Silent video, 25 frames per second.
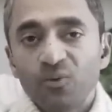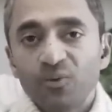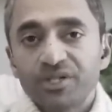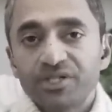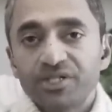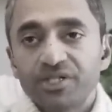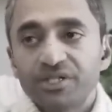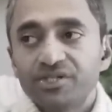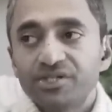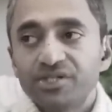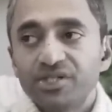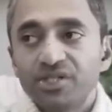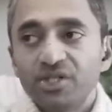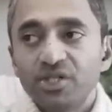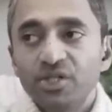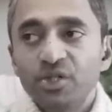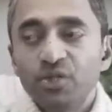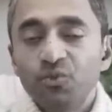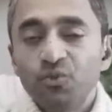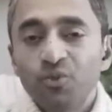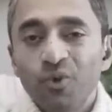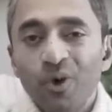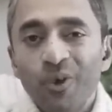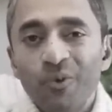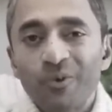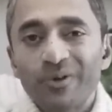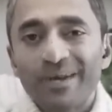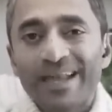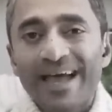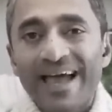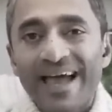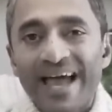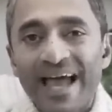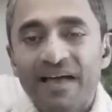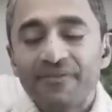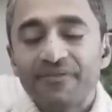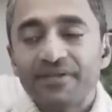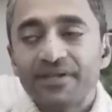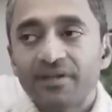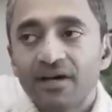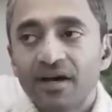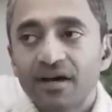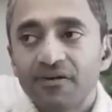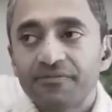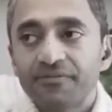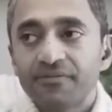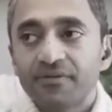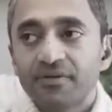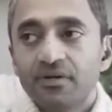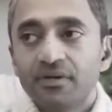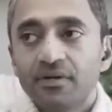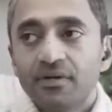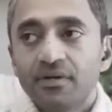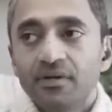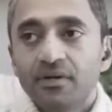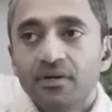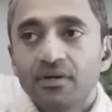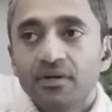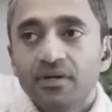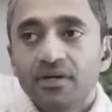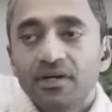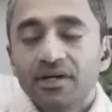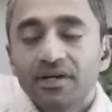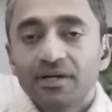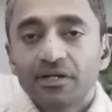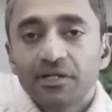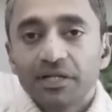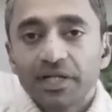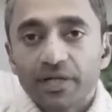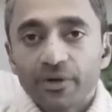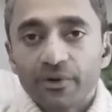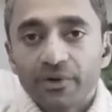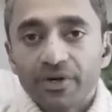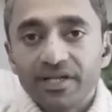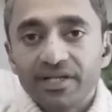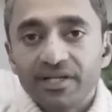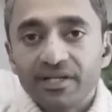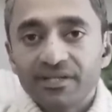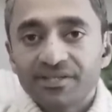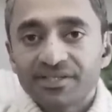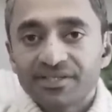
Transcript: which is you won't have enough clarity